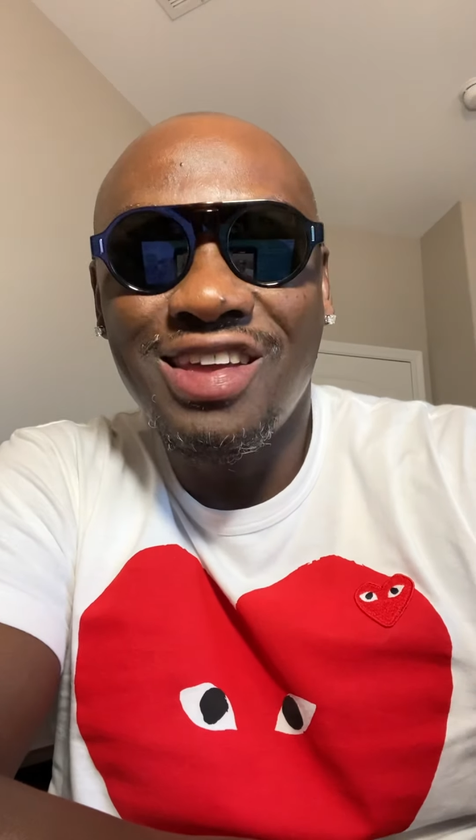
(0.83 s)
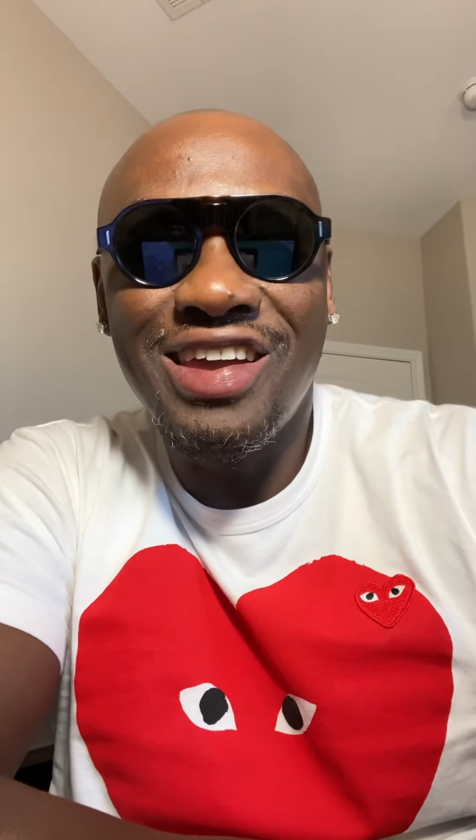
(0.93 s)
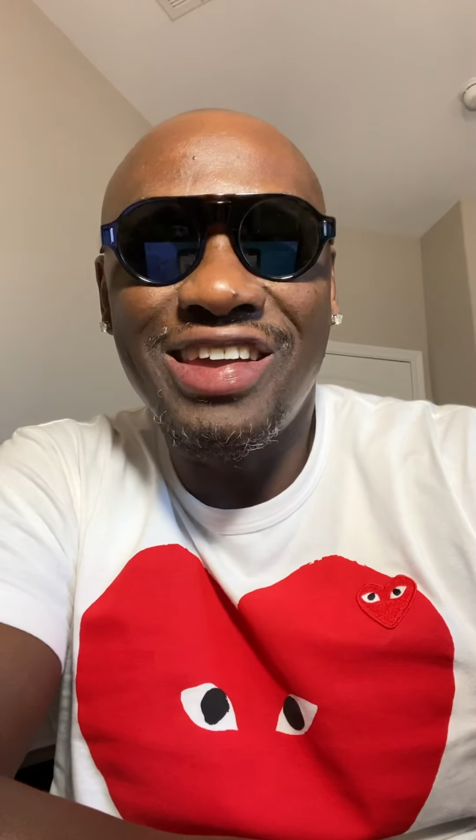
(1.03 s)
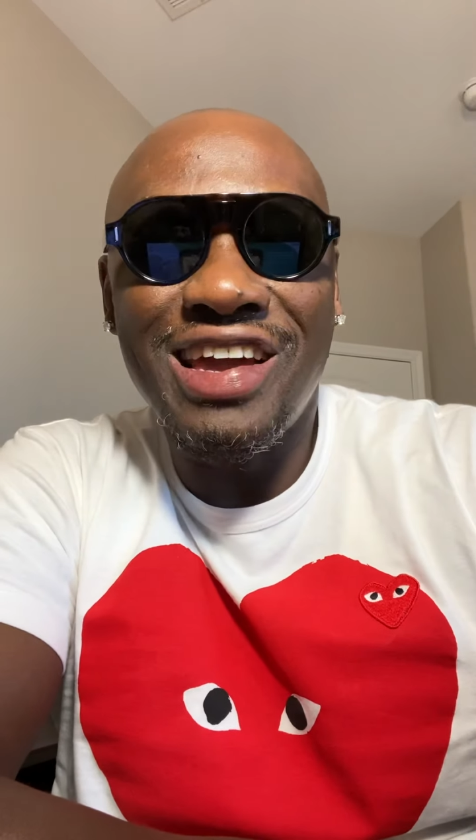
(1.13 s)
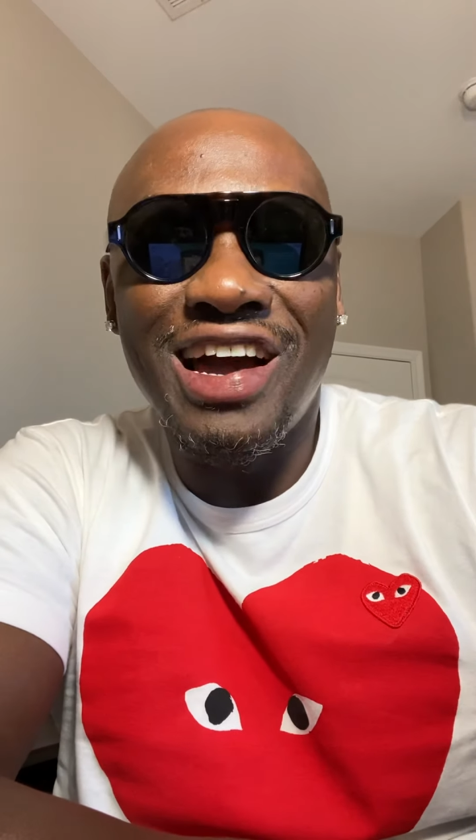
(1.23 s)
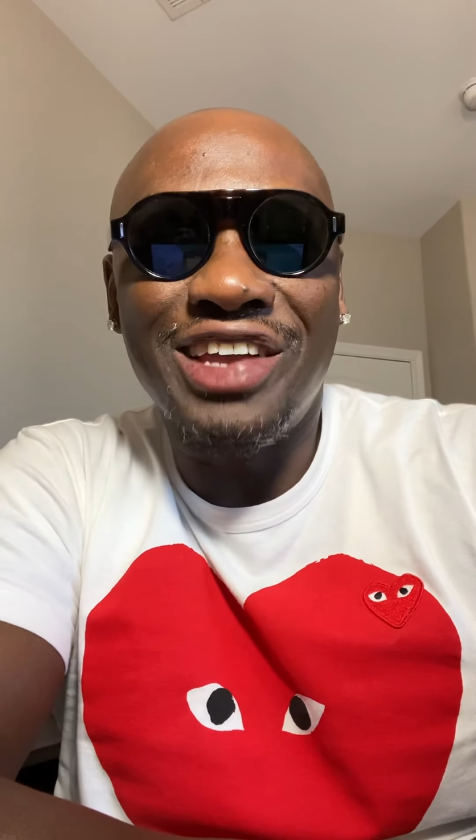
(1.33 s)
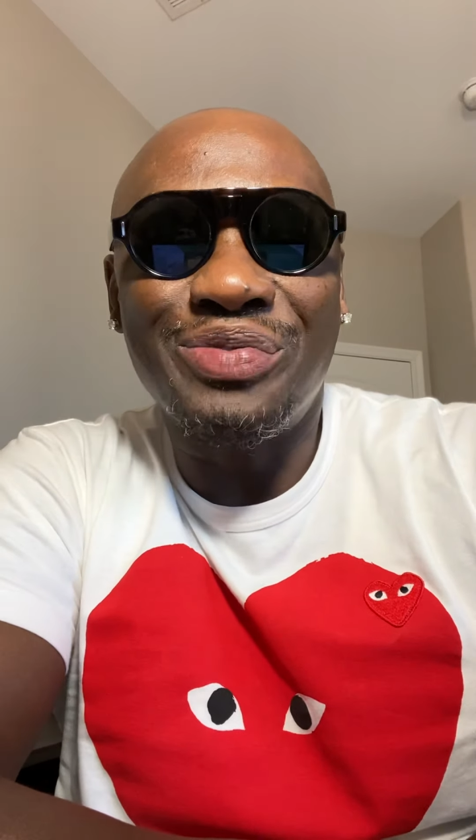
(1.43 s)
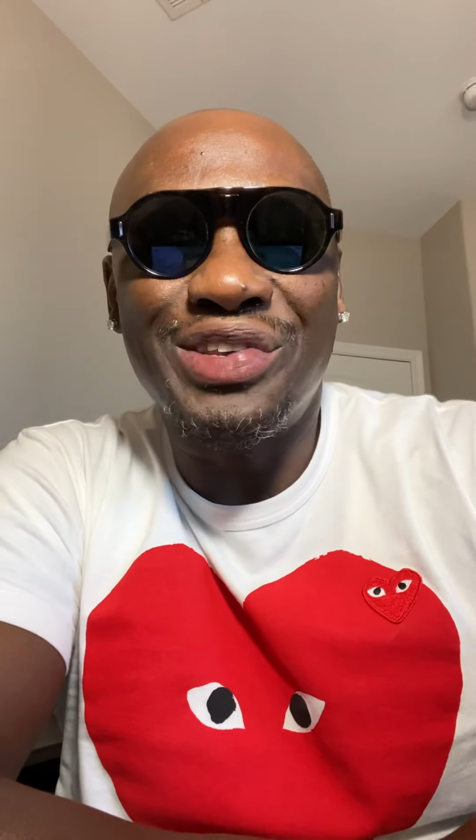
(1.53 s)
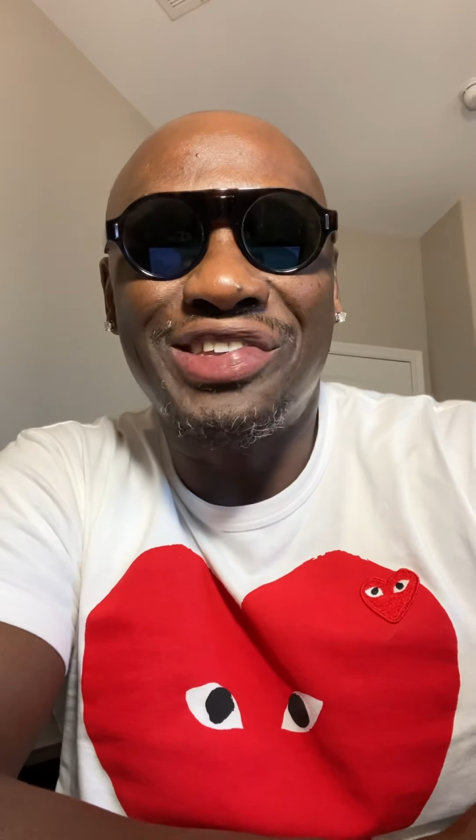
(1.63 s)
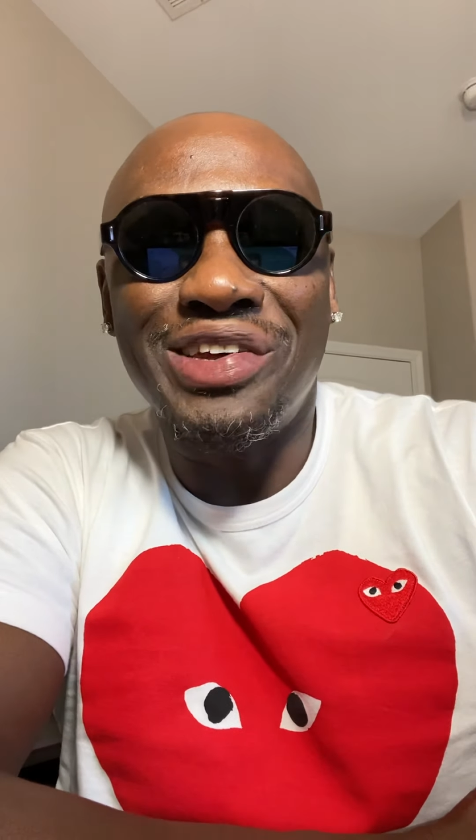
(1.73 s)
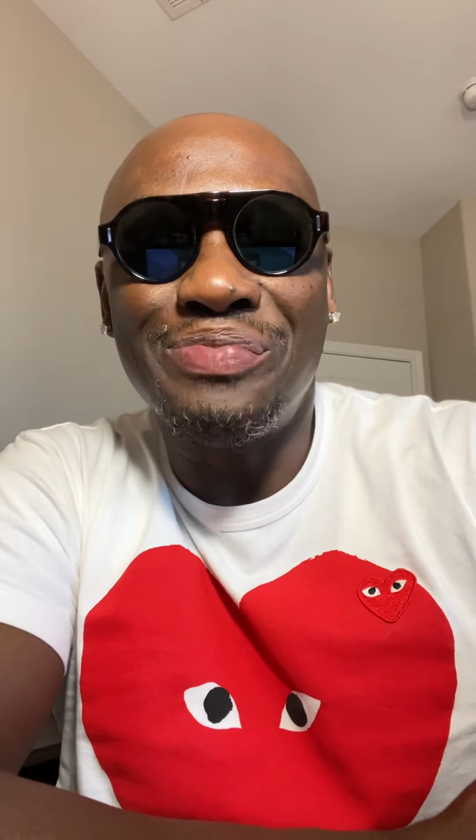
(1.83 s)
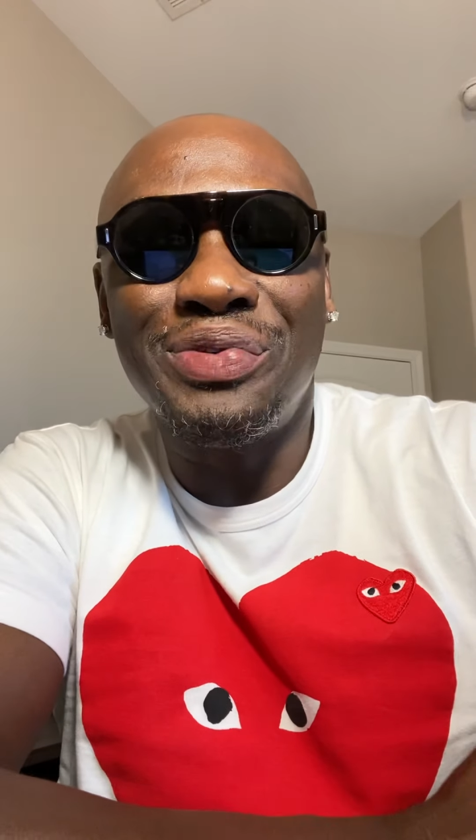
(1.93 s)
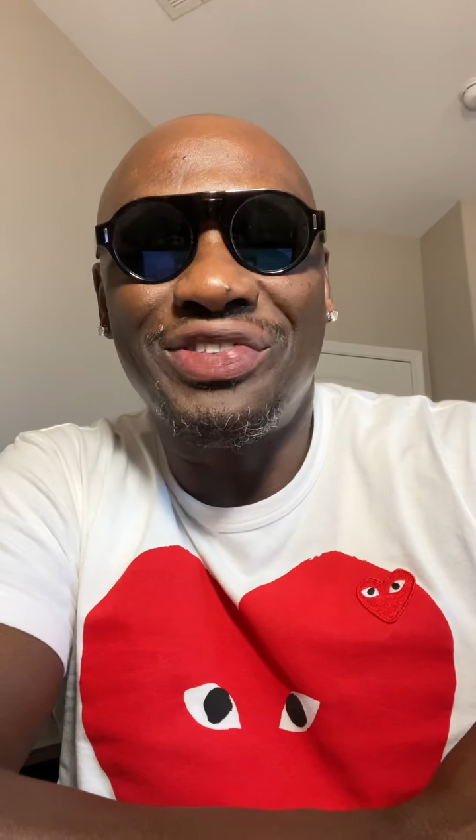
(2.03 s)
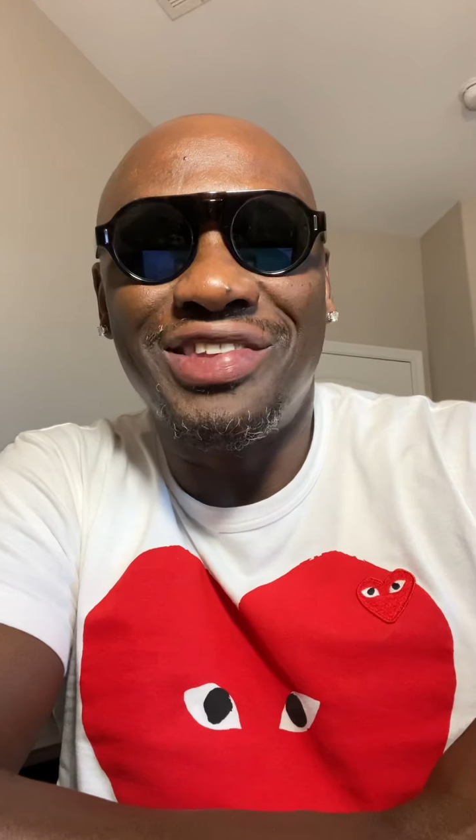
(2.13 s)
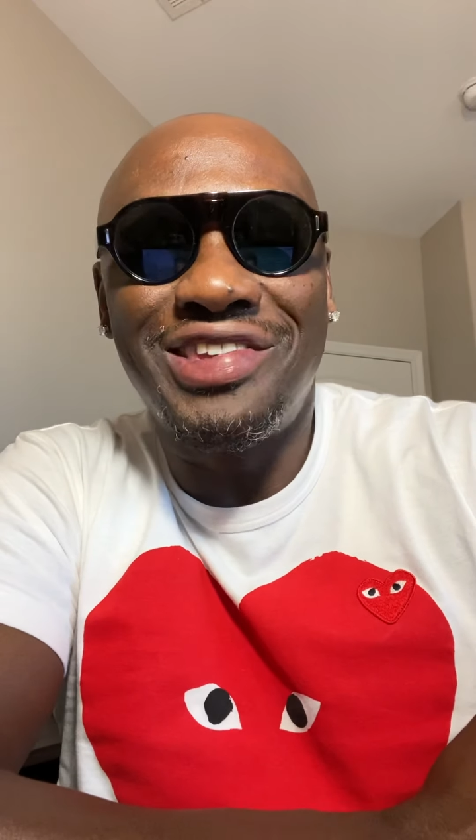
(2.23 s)
Hey guys, what's up?
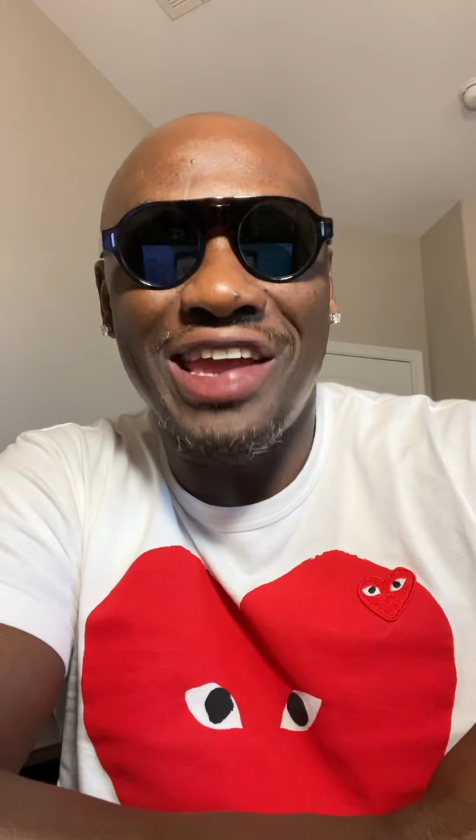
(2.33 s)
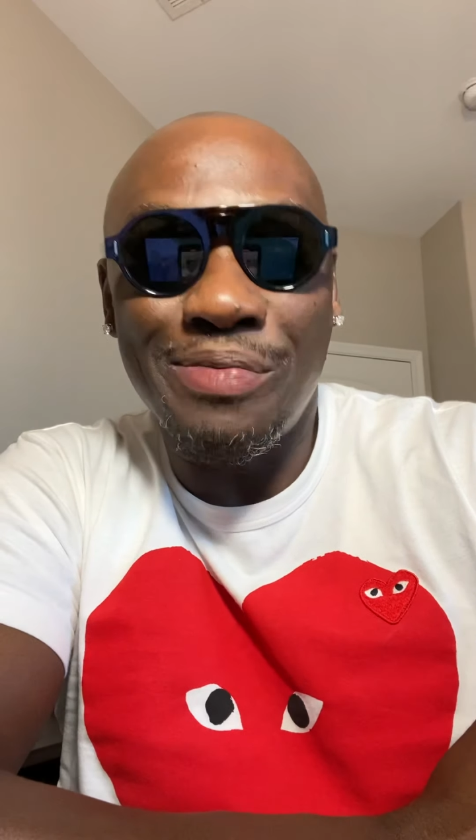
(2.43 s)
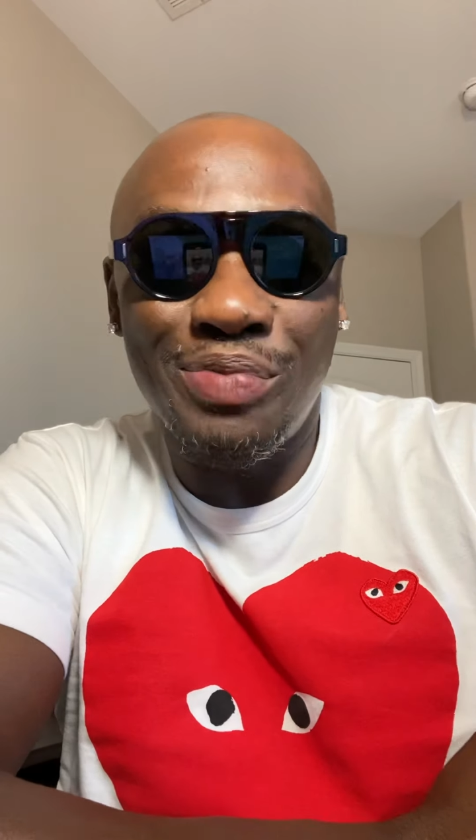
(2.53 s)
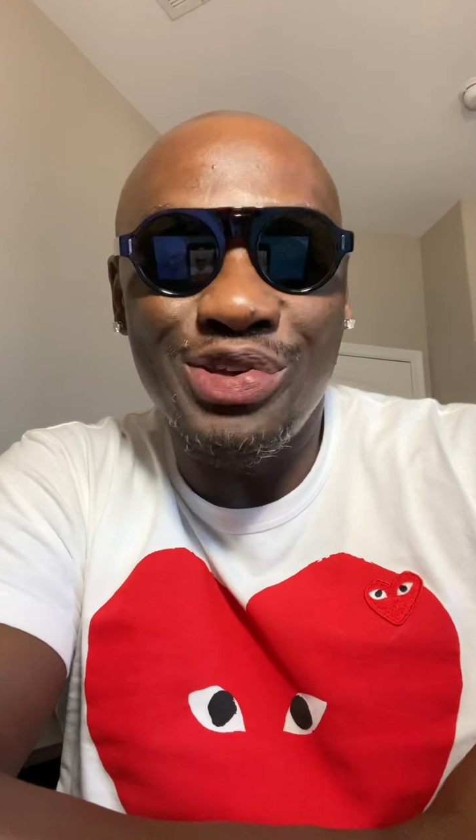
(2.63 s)
It's the champ,